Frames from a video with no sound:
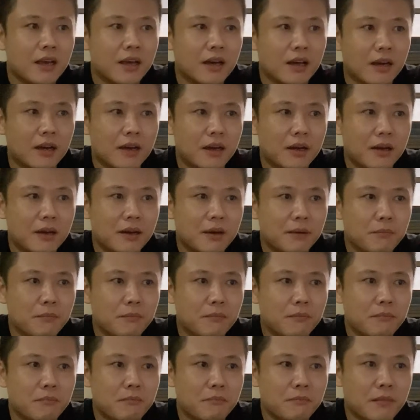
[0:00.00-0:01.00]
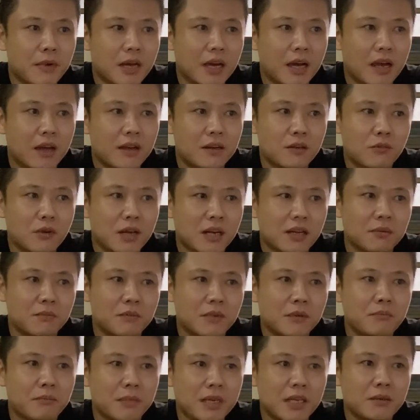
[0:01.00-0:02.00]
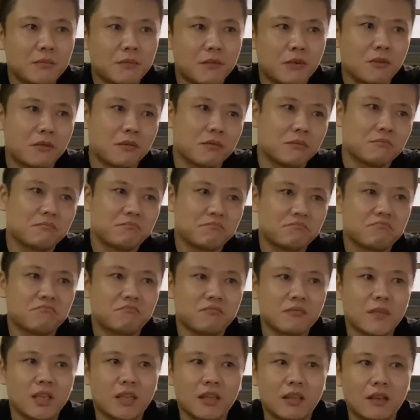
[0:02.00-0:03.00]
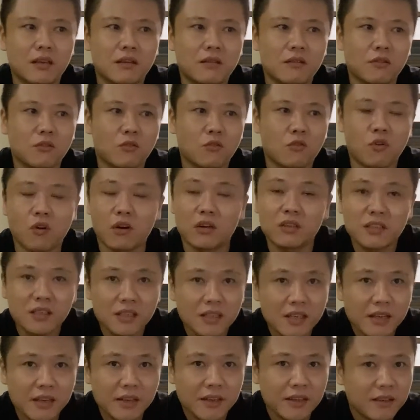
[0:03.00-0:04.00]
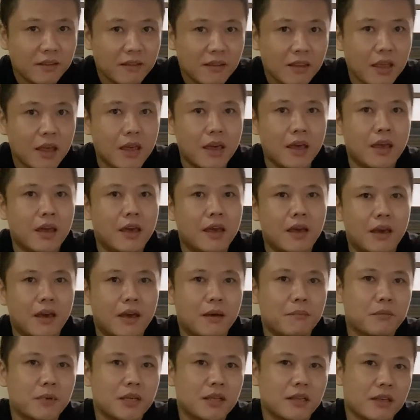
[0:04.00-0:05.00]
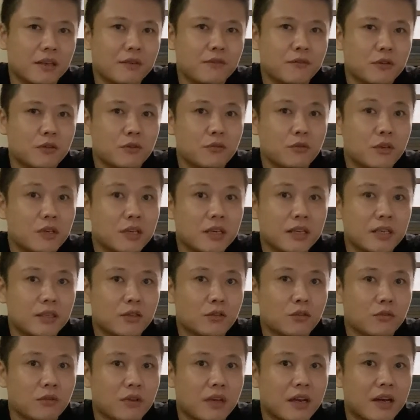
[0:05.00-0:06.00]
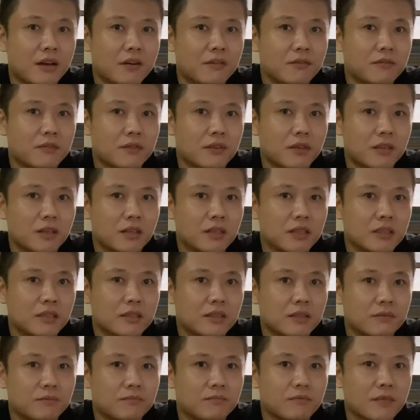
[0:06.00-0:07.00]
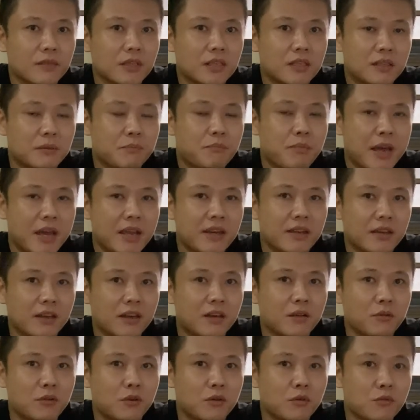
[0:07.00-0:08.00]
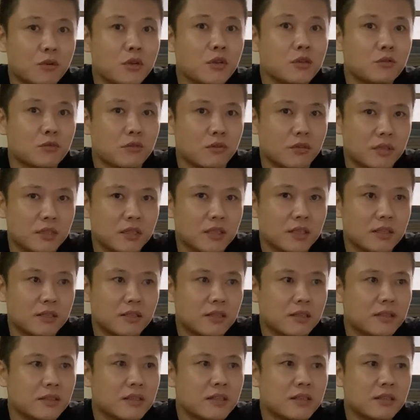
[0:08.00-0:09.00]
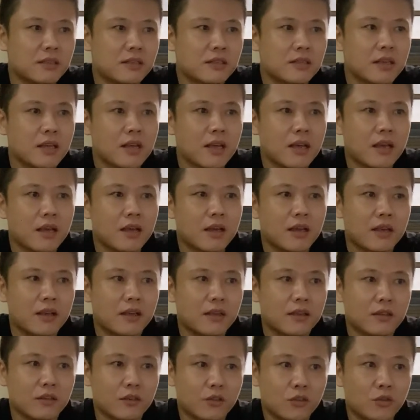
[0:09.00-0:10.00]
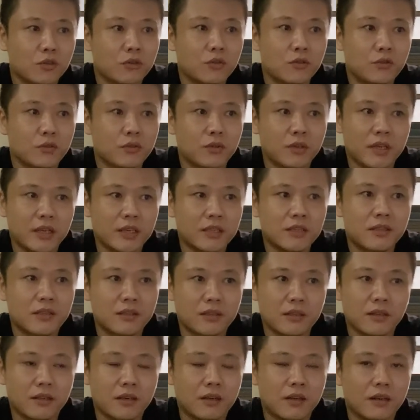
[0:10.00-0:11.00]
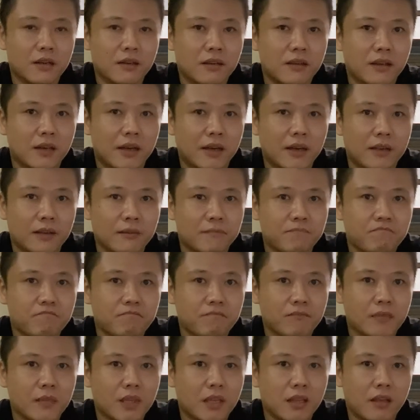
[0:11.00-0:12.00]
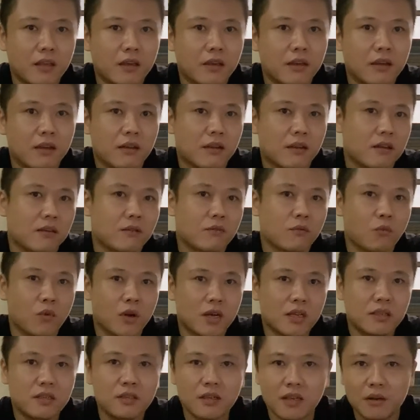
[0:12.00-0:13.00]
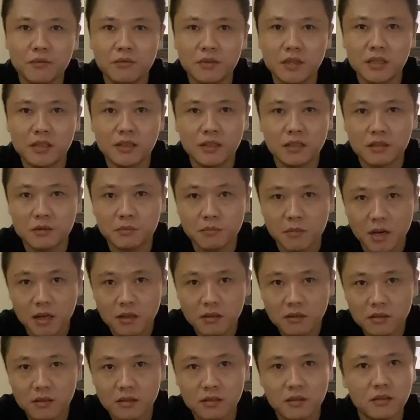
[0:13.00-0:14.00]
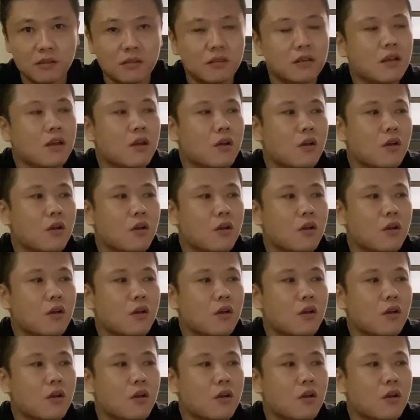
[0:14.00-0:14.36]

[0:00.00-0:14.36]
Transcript: I recommend minimum quarterly, but if you really don't have, depending on your resources, you could do it like once every 6 months.